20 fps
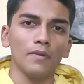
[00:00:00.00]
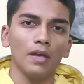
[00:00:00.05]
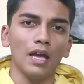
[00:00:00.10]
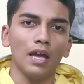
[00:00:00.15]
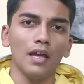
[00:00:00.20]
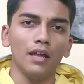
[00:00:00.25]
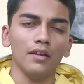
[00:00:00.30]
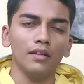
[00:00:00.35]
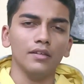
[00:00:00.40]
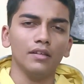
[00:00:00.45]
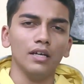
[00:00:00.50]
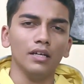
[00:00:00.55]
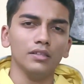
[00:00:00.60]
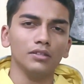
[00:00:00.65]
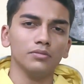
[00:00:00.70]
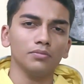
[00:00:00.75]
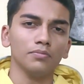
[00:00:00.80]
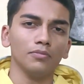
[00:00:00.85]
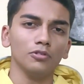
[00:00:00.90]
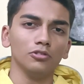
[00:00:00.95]
and
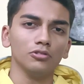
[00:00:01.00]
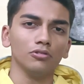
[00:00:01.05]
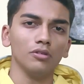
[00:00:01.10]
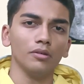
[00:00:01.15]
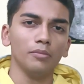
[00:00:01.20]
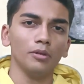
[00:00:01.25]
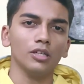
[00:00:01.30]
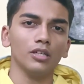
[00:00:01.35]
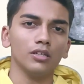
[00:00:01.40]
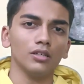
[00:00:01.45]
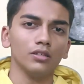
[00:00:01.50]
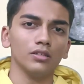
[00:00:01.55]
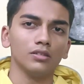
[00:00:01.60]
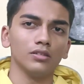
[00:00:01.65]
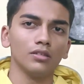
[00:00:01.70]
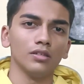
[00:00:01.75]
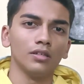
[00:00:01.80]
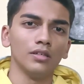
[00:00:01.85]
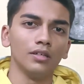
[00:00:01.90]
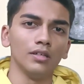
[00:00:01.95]
that's mostly
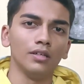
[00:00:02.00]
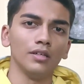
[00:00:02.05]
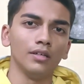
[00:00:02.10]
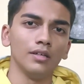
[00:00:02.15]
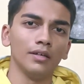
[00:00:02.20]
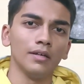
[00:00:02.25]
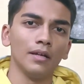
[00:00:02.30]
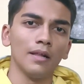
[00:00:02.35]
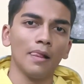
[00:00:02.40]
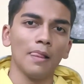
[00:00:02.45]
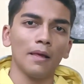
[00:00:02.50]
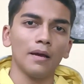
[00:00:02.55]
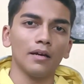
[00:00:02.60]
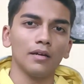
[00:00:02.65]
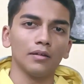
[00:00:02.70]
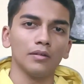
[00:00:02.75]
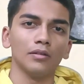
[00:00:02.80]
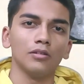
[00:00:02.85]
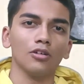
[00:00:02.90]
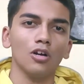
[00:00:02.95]
because
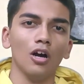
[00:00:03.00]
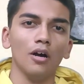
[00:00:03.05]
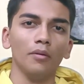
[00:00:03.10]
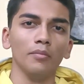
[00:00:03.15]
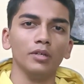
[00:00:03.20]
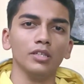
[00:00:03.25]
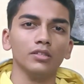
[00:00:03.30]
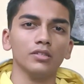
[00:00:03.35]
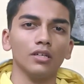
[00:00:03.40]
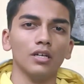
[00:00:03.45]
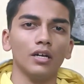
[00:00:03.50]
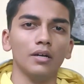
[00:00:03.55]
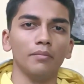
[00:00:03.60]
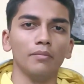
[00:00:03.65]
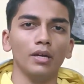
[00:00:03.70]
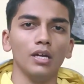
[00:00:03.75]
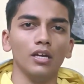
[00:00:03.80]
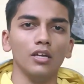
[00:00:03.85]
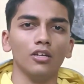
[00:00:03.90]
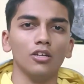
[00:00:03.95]
comets are
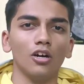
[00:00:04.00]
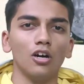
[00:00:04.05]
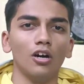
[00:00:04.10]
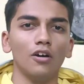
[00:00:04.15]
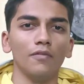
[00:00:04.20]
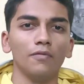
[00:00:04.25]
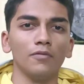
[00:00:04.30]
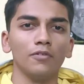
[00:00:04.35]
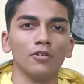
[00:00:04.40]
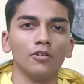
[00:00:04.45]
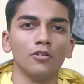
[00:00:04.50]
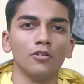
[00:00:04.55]
made of